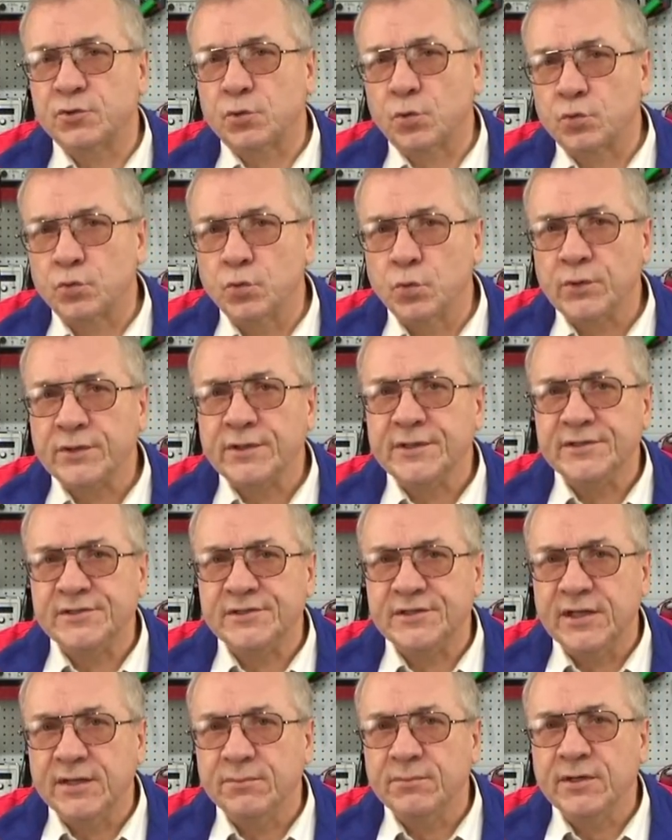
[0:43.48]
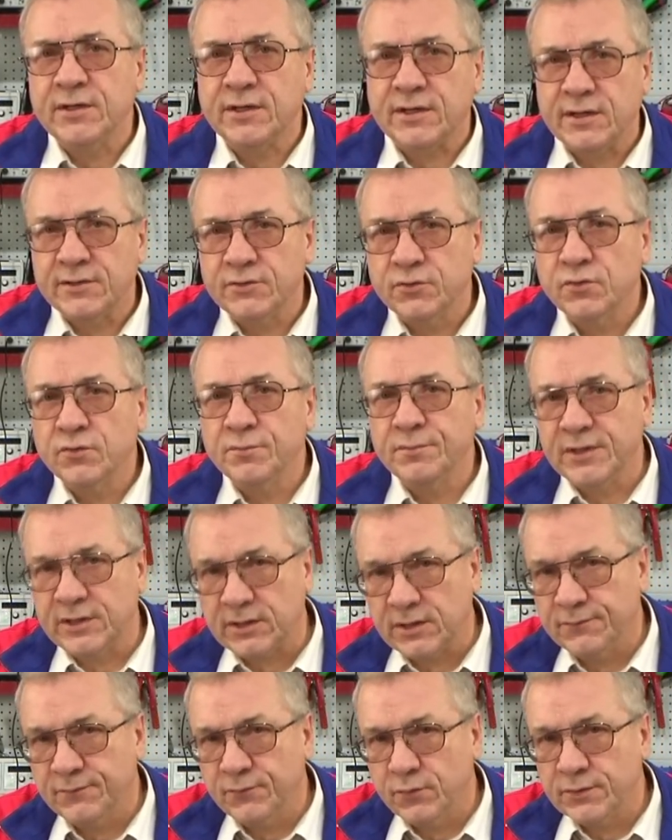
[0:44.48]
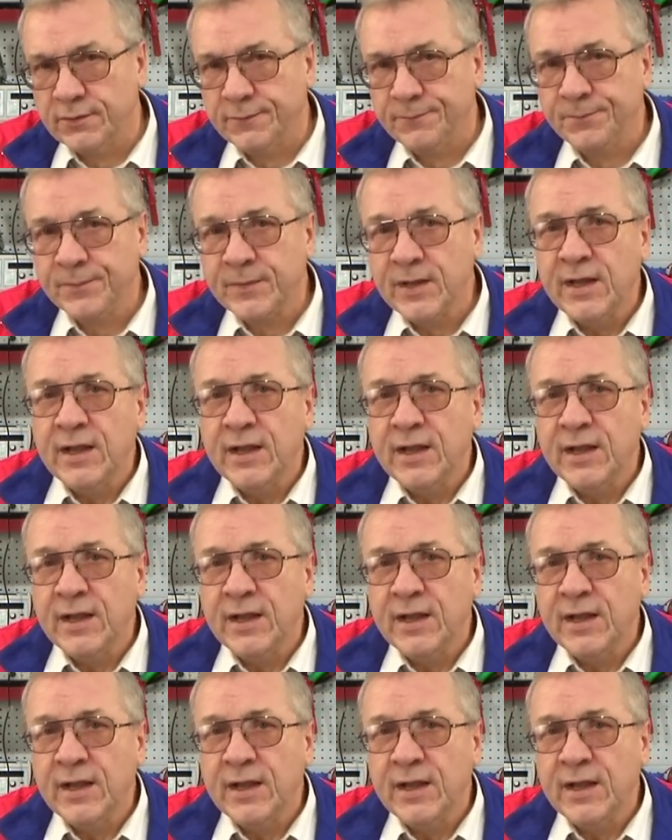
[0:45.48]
The wireless microphone's block diagram is as